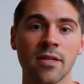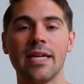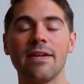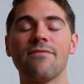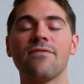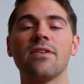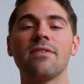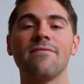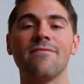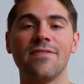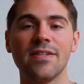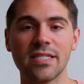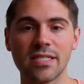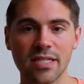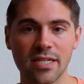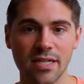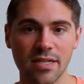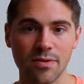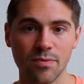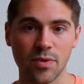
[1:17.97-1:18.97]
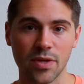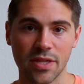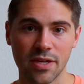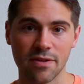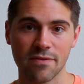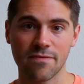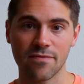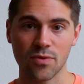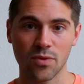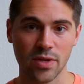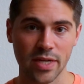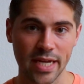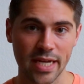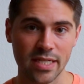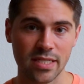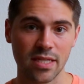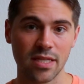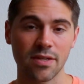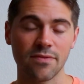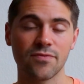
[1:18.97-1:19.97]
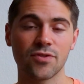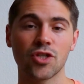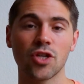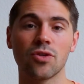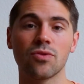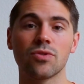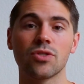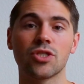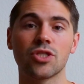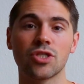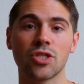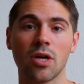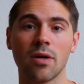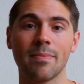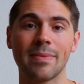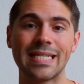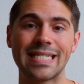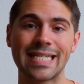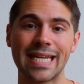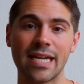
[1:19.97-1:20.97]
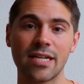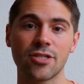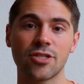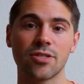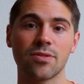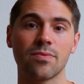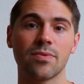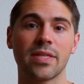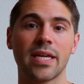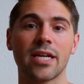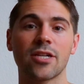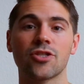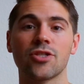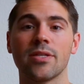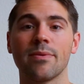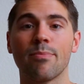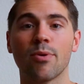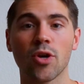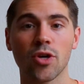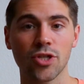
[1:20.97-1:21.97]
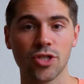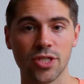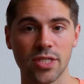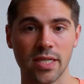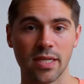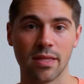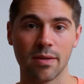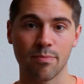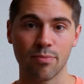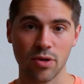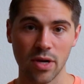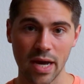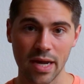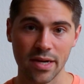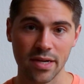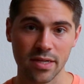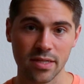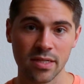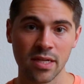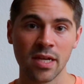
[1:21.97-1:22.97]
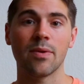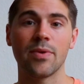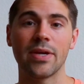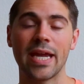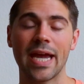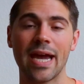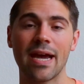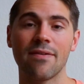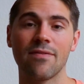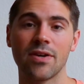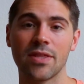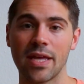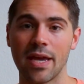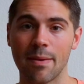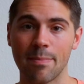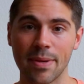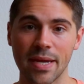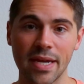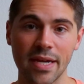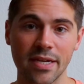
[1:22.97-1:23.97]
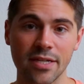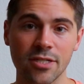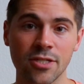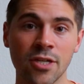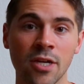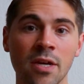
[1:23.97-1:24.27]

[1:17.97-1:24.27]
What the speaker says: If they visited within 4 days and they've shown some intention with actually purchasing the product that we have on that page,